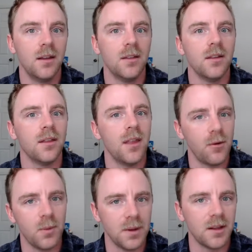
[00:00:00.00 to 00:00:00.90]
that they
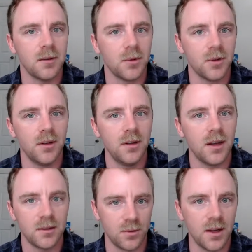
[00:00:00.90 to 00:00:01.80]
would be labeled
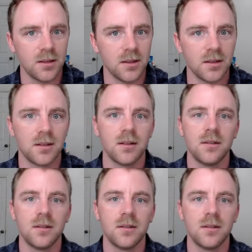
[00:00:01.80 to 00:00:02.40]
as racist.